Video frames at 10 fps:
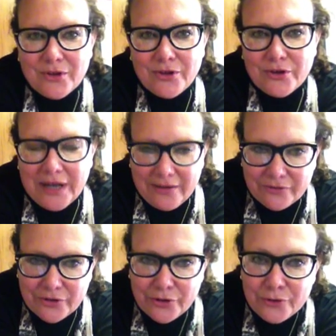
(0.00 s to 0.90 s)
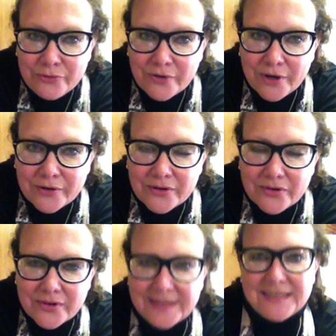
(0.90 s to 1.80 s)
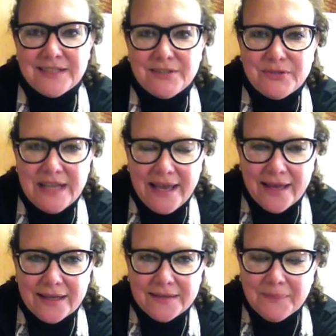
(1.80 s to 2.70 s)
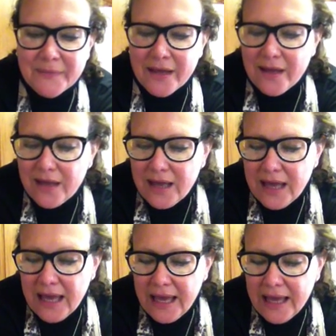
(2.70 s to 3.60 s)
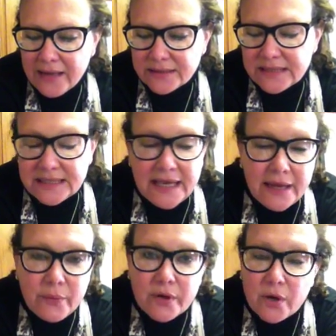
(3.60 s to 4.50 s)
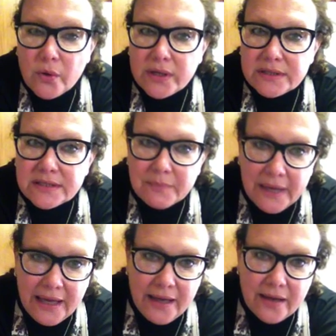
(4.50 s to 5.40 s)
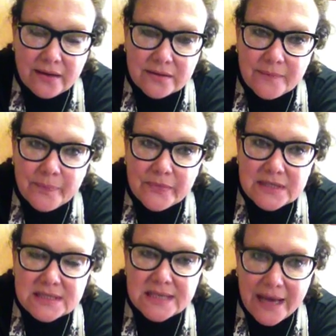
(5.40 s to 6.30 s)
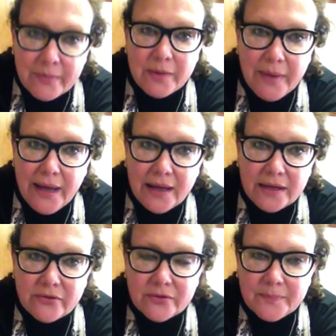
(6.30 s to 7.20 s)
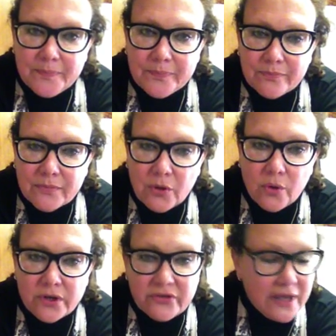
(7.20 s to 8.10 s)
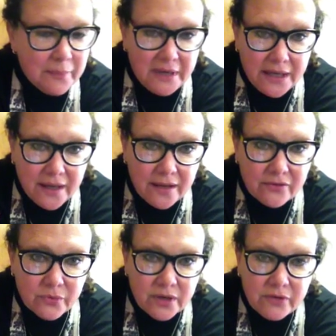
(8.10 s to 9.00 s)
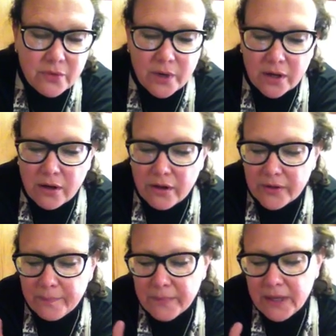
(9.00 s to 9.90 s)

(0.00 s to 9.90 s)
Good afternoon, folks. It's Suzanne, and today we're going to make salmon patties, or salmon cakes, whatever you want to call them.